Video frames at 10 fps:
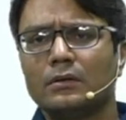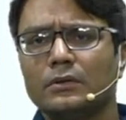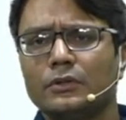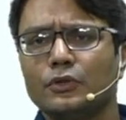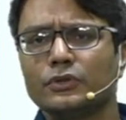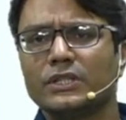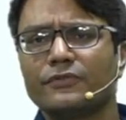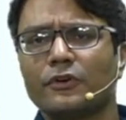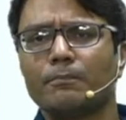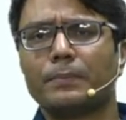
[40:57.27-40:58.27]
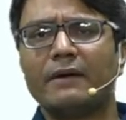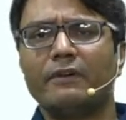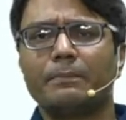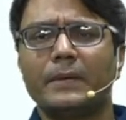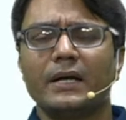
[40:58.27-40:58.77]
UG from
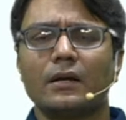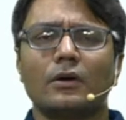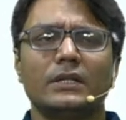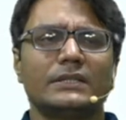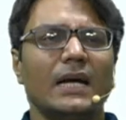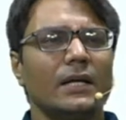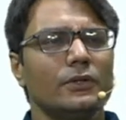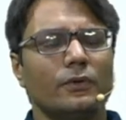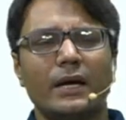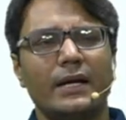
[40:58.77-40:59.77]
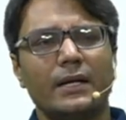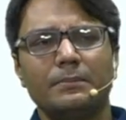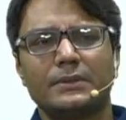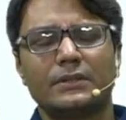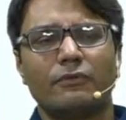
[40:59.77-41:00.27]
private medical college. Yeah, you can
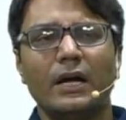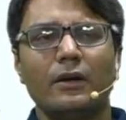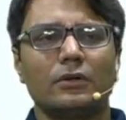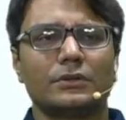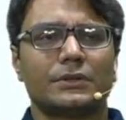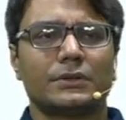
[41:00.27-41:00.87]
attempt it. Why not?